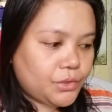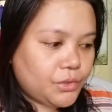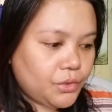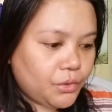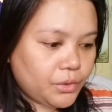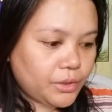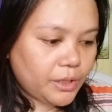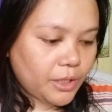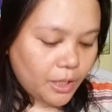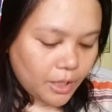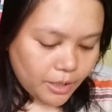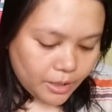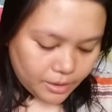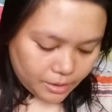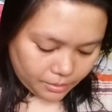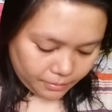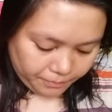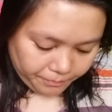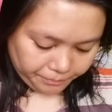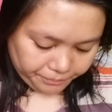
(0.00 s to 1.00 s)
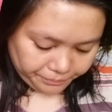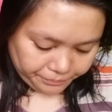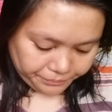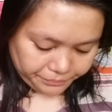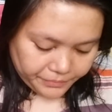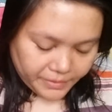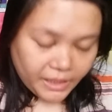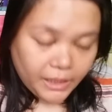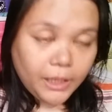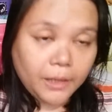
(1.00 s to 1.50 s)
so that
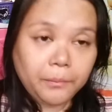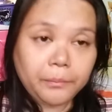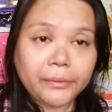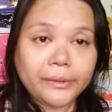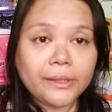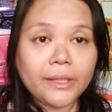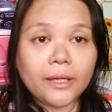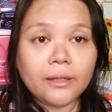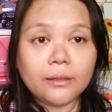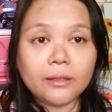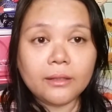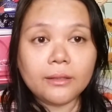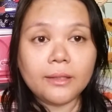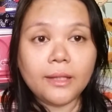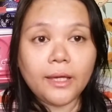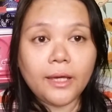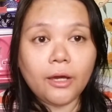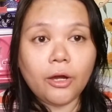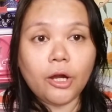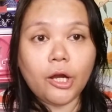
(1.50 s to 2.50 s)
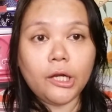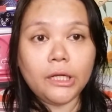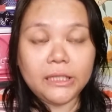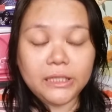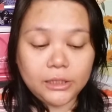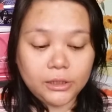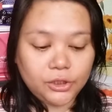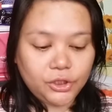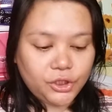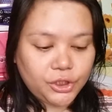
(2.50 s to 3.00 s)
they can pretend that they are
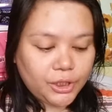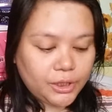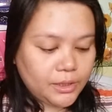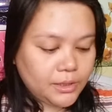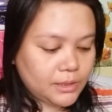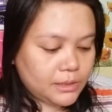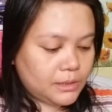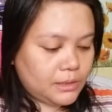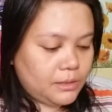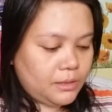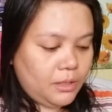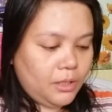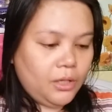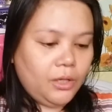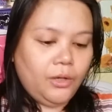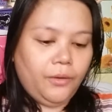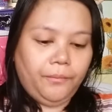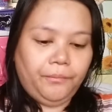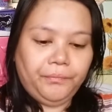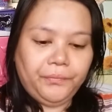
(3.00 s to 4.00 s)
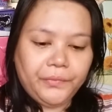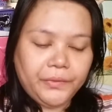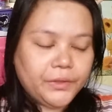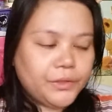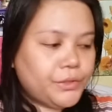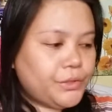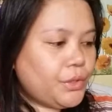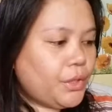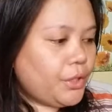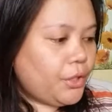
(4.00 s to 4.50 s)
ninjas.
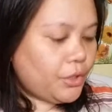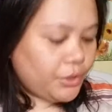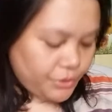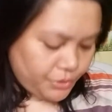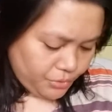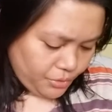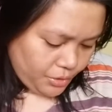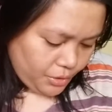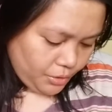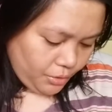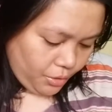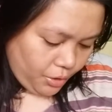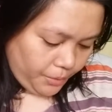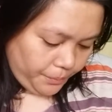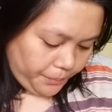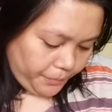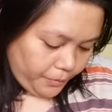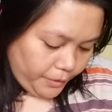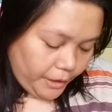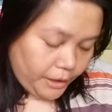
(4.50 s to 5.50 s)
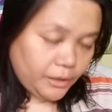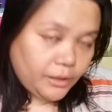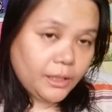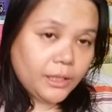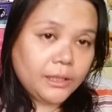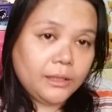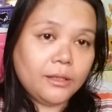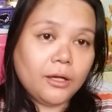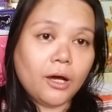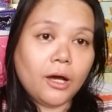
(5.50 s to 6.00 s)
So I also
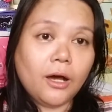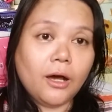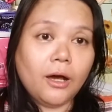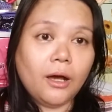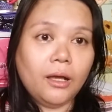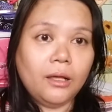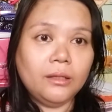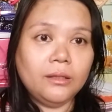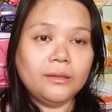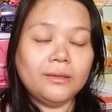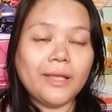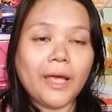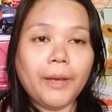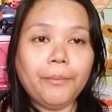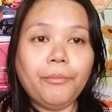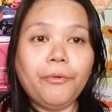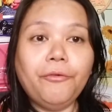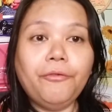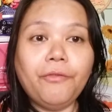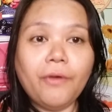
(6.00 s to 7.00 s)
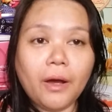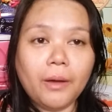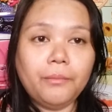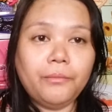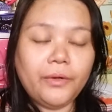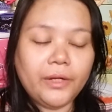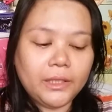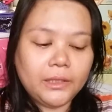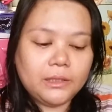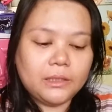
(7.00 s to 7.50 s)
incorporated the type of
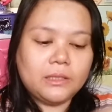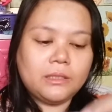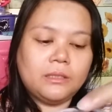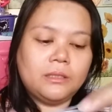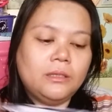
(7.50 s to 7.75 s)
fabrics,